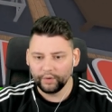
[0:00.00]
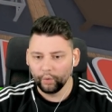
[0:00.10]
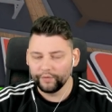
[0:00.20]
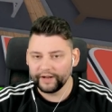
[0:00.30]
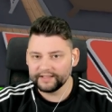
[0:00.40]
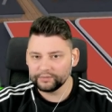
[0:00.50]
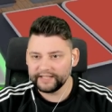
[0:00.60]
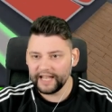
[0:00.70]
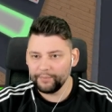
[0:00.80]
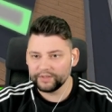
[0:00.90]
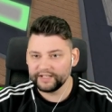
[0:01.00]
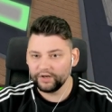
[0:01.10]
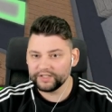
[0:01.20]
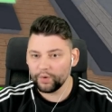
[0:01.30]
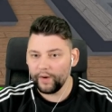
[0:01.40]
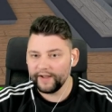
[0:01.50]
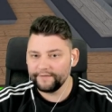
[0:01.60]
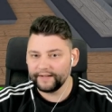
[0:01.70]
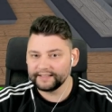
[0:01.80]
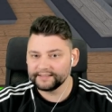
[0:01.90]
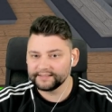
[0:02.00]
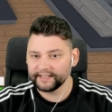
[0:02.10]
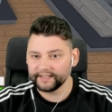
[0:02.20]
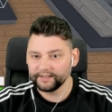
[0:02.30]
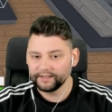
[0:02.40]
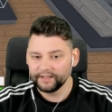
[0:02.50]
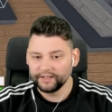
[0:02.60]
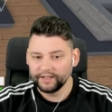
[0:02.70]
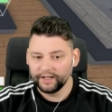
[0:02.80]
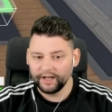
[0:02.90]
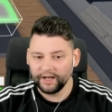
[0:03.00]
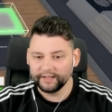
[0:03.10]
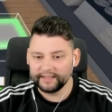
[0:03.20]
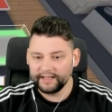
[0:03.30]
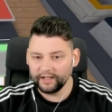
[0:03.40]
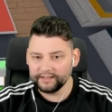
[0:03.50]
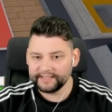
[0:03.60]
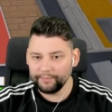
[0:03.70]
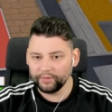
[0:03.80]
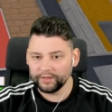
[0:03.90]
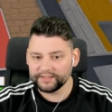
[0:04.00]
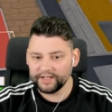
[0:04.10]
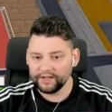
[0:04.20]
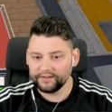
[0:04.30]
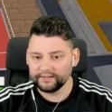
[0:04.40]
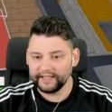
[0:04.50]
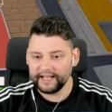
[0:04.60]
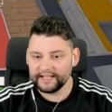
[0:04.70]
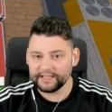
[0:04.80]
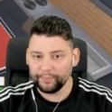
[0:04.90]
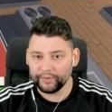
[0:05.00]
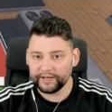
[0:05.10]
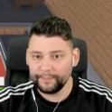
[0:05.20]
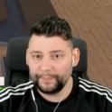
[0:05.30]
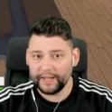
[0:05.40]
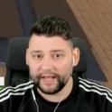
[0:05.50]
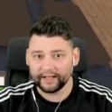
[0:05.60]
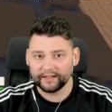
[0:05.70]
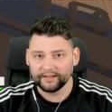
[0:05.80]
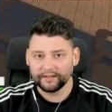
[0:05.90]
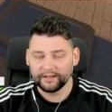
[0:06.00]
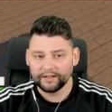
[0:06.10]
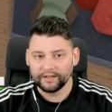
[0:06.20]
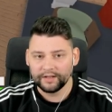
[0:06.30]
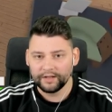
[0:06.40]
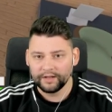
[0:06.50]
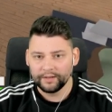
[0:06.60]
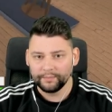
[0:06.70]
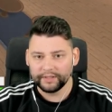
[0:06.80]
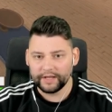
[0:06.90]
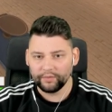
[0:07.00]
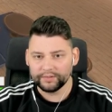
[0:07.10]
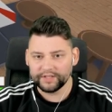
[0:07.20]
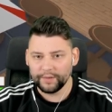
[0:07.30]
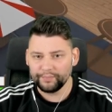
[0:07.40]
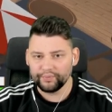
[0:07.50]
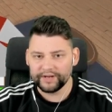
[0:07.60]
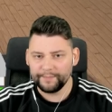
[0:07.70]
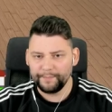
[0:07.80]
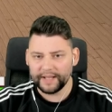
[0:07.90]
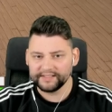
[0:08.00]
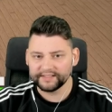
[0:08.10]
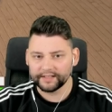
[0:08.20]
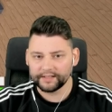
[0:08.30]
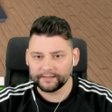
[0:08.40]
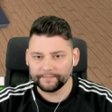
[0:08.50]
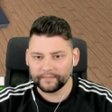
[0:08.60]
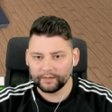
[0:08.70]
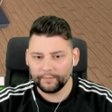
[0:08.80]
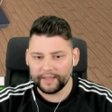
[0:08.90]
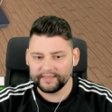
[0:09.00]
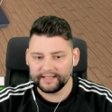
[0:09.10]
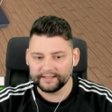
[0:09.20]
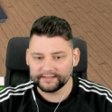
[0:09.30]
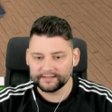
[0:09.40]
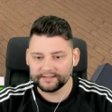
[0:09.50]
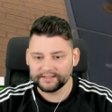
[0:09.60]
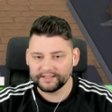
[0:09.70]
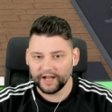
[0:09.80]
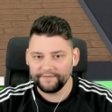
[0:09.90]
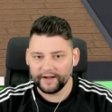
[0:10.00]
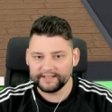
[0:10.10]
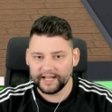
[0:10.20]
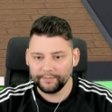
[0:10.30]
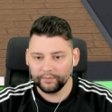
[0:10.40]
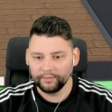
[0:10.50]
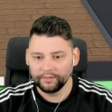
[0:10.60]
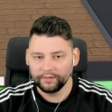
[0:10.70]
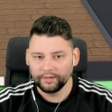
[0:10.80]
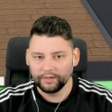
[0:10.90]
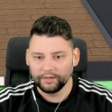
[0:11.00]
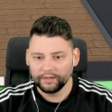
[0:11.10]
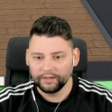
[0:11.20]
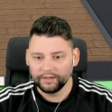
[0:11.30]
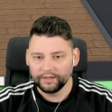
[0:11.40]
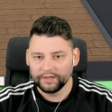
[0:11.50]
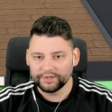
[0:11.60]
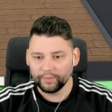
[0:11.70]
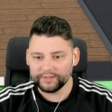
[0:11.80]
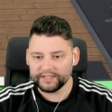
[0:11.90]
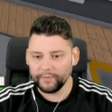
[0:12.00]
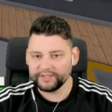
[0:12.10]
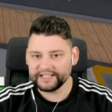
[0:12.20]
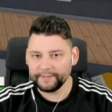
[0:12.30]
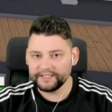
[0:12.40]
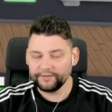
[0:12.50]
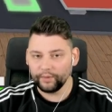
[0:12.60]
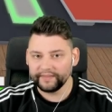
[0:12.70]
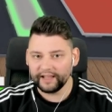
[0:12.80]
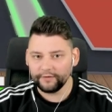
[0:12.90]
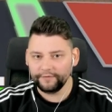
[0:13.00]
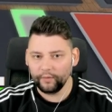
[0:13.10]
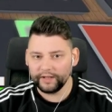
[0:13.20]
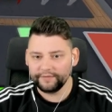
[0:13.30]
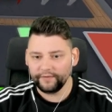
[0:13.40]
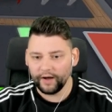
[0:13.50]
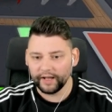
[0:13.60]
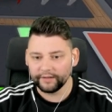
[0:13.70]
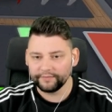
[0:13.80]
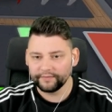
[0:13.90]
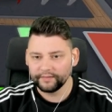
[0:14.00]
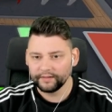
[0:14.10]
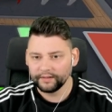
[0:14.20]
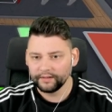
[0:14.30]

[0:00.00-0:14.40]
The oriental table, because it looks quite fancy. Uh, the neon table looks good. These are pretty big, but they're also pretty basic. What about these? Sci-fi table. So what's the most expensive one? That's forty-five.